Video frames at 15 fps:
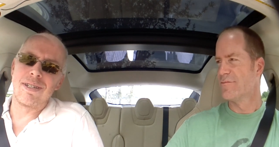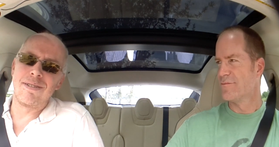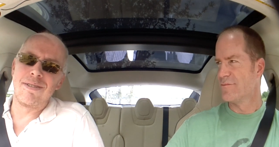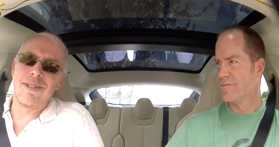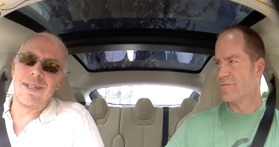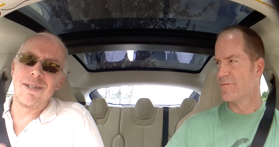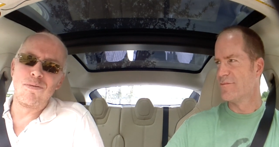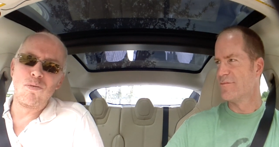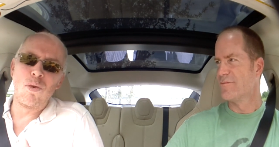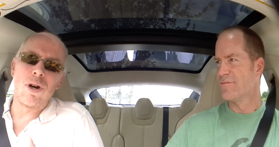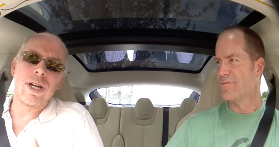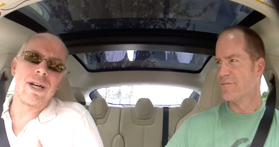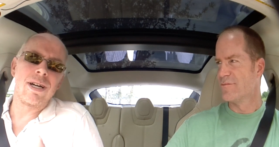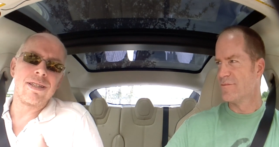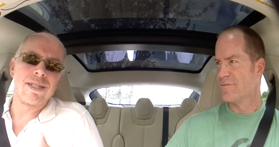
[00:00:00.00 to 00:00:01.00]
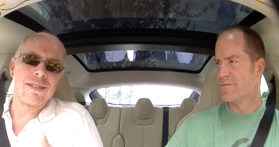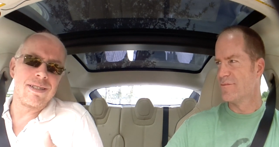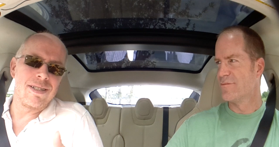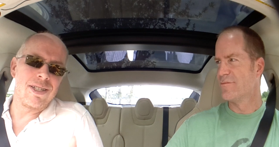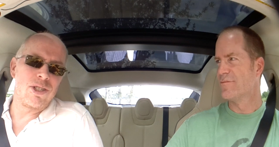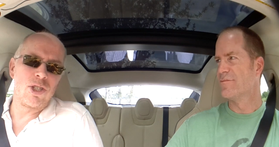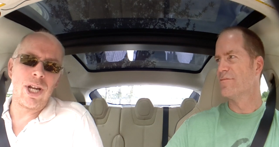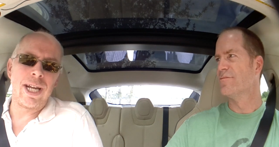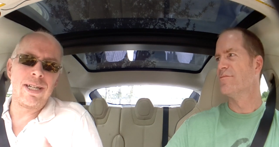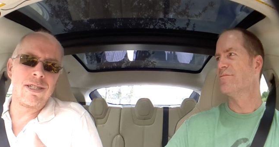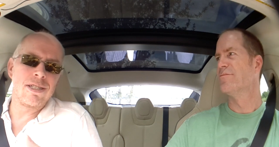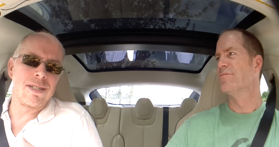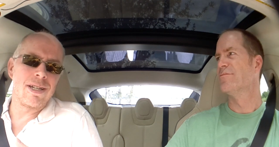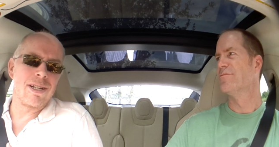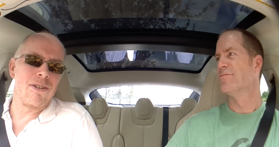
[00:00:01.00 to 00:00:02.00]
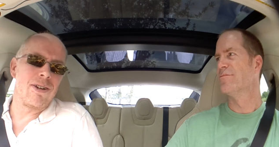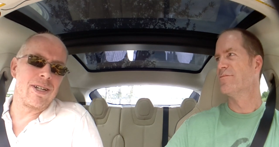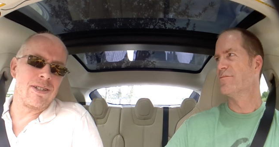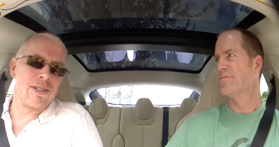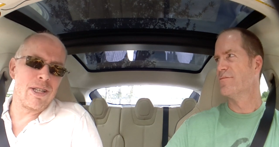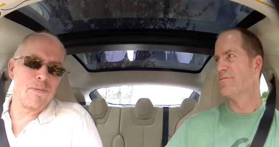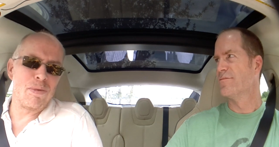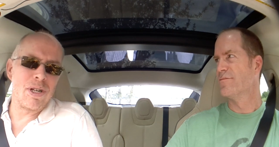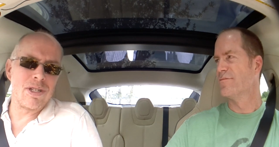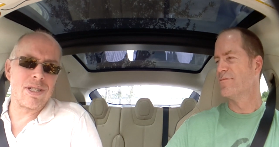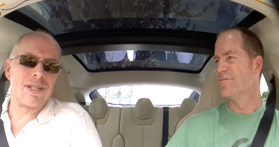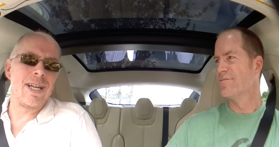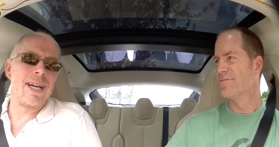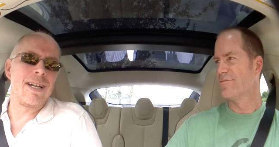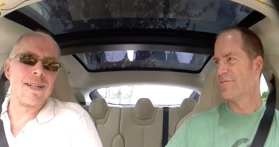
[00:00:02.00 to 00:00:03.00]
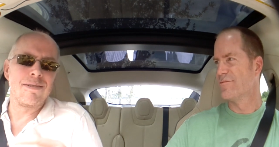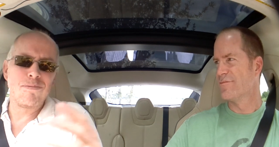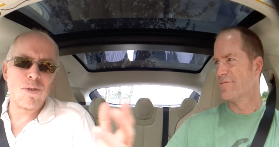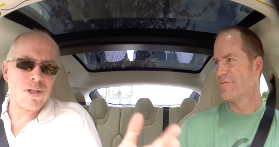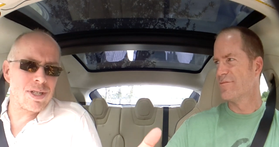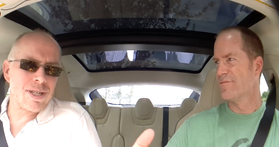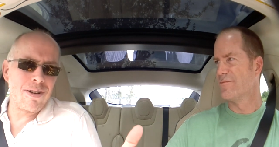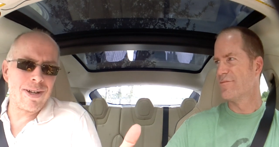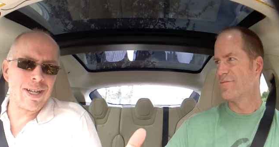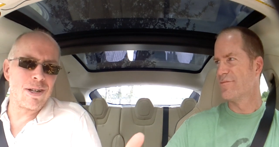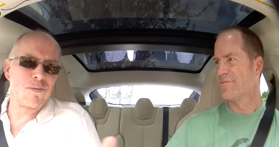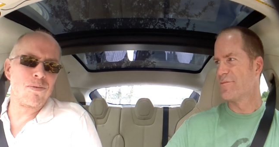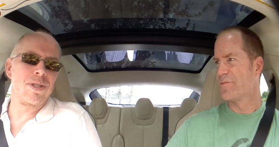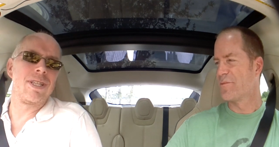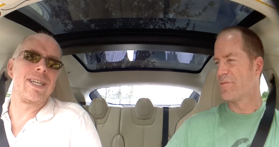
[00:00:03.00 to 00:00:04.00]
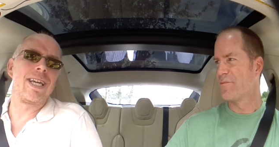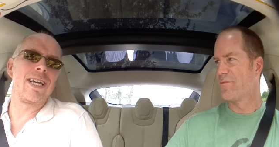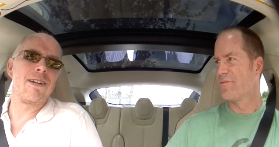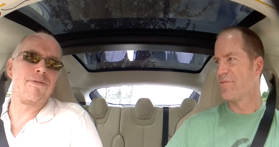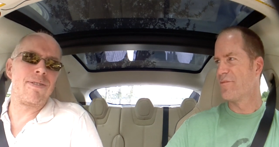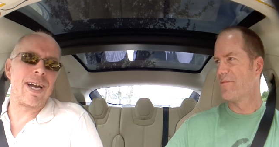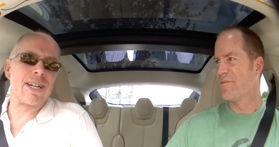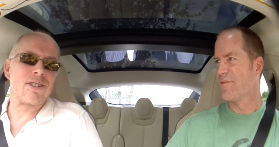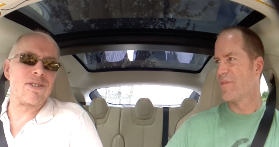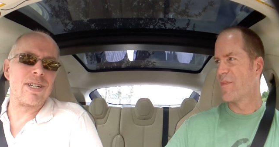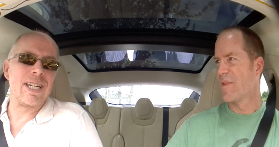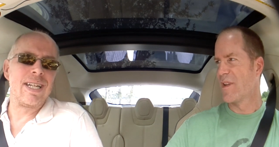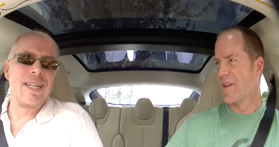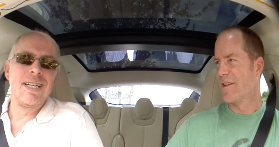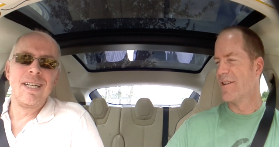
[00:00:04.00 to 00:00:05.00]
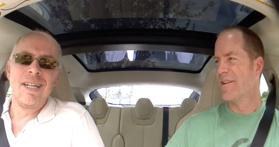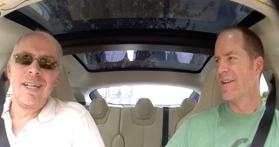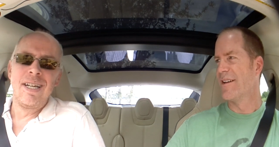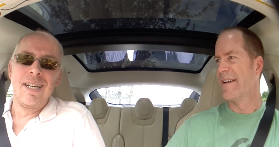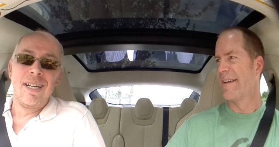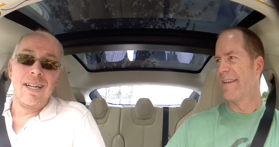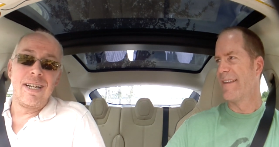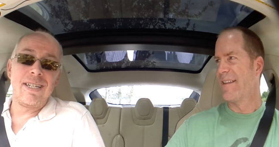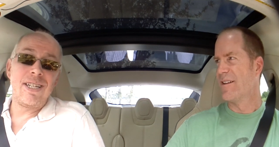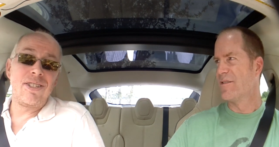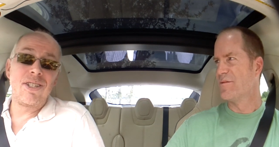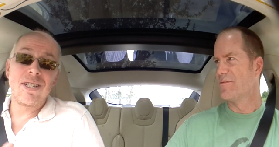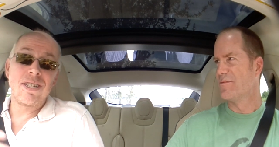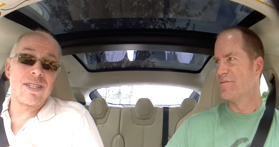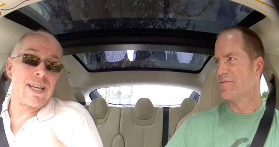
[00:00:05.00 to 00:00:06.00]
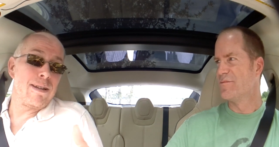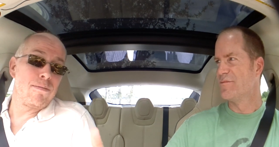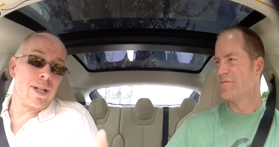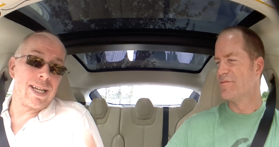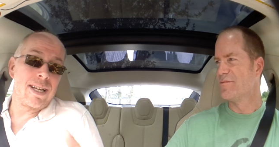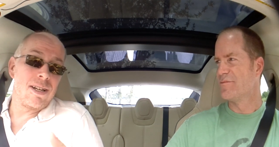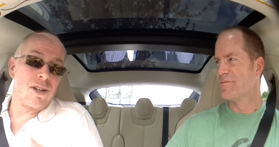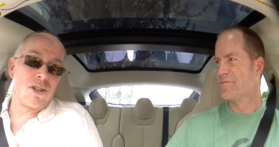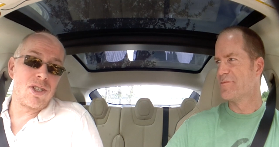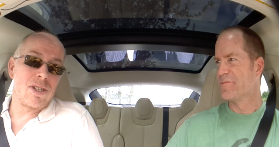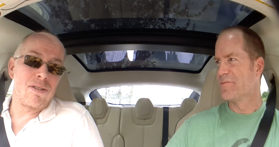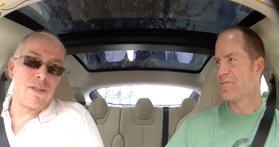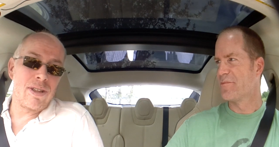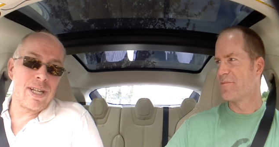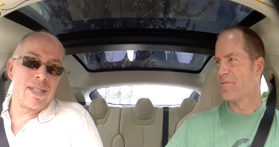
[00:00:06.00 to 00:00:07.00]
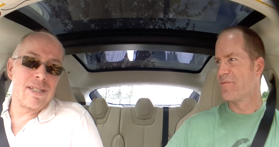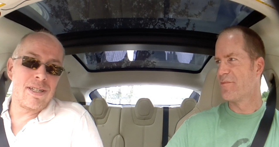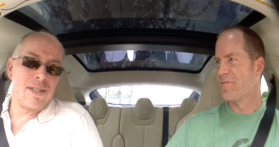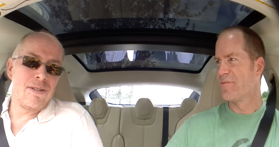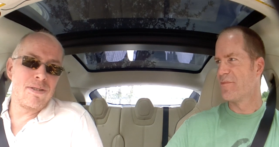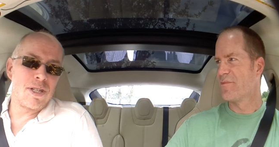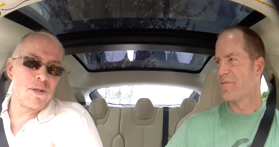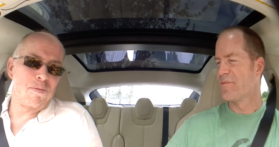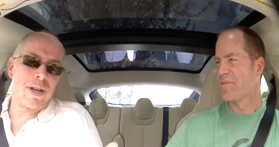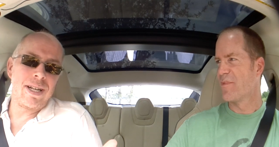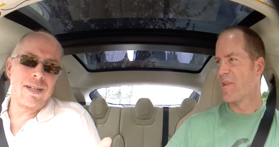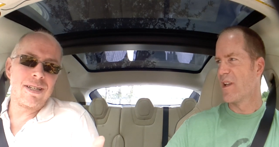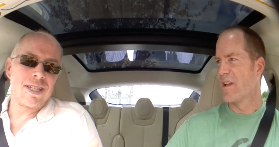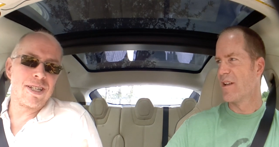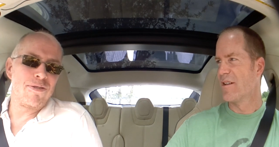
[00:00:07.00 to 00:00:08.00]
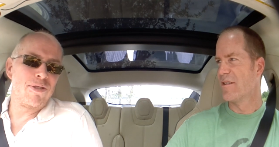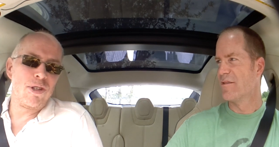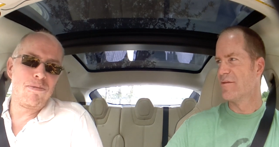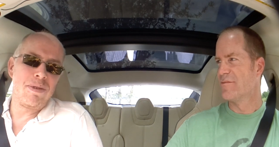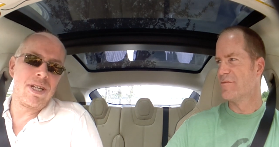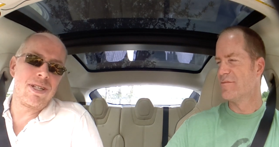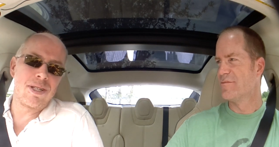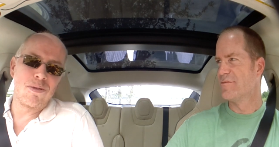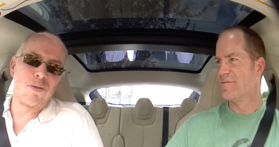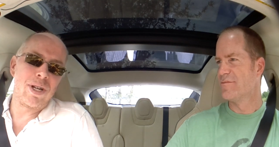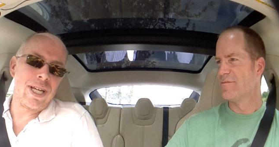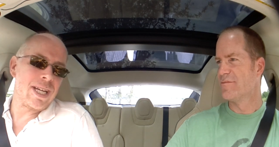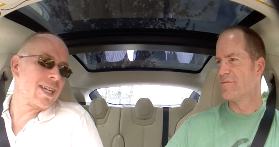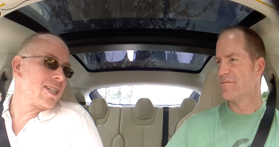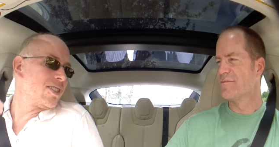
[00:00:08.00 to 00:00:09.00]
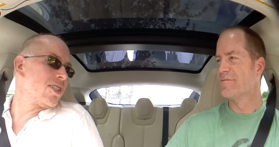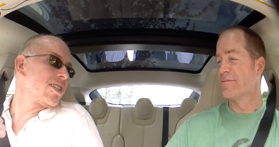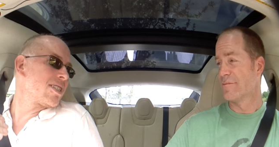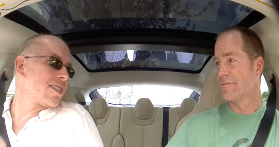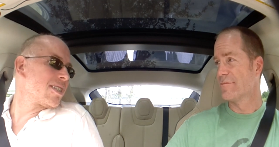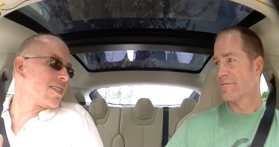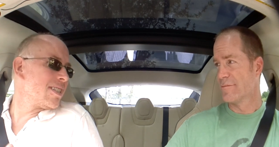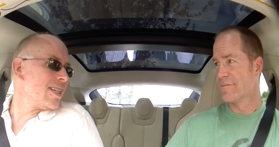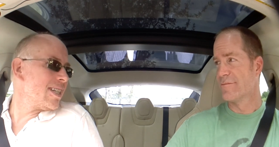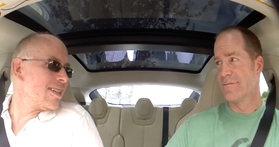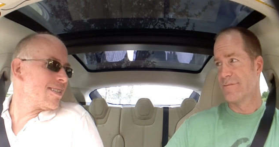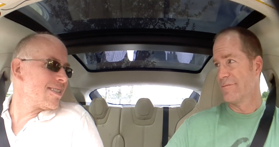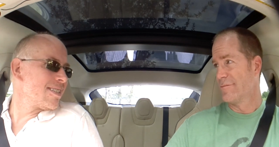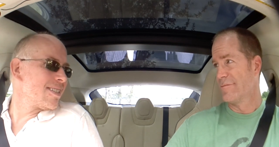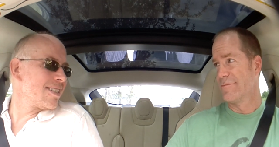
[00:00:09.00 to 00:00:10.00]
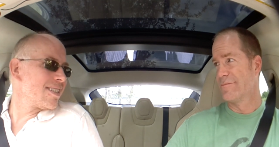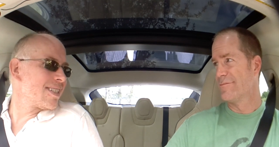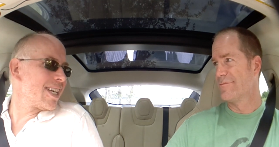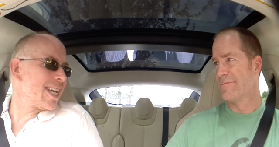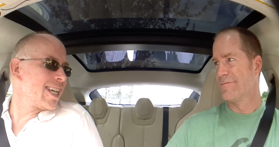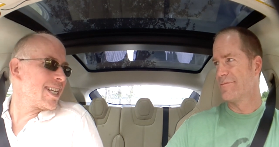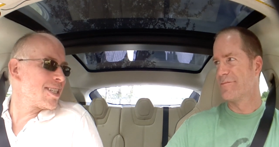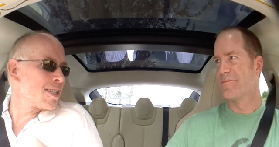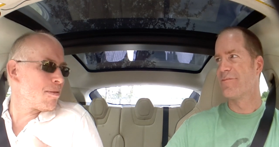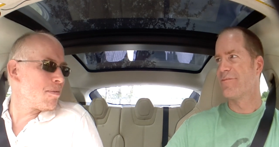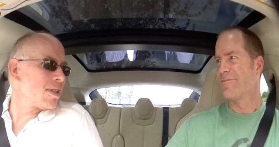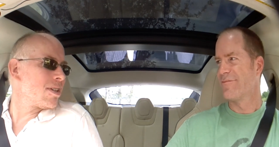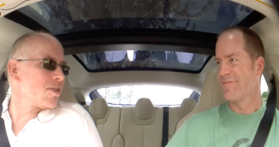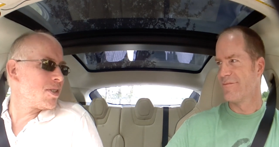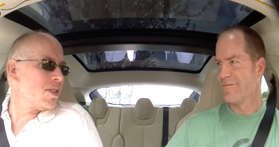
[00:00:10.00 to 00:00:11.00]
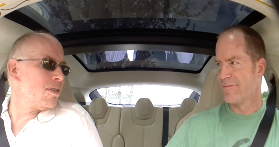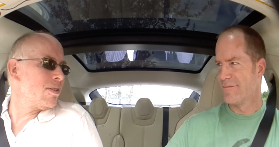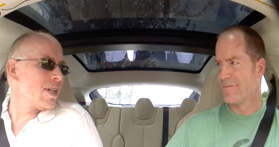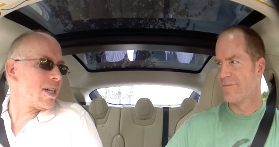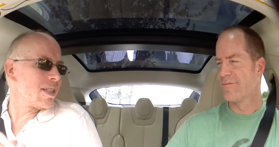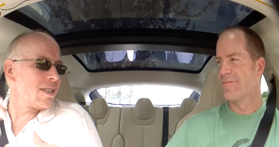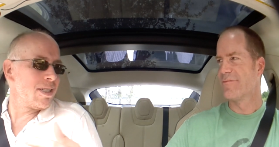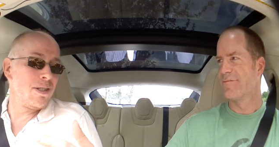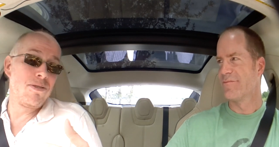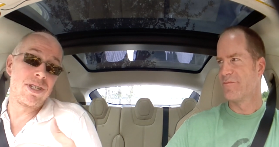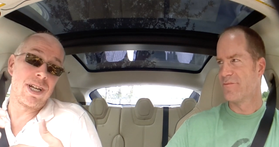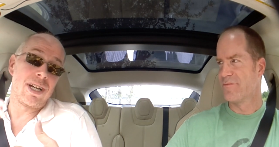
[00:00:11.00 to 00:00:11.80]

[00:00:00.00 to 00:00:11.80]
Speaker 1: and, and what are the, the changes that are going on in the personnel, and what's going on with the Gigafactory. And it just seemed like a logical thing to do, to spend a few minutes a week just, you know, taking some of those news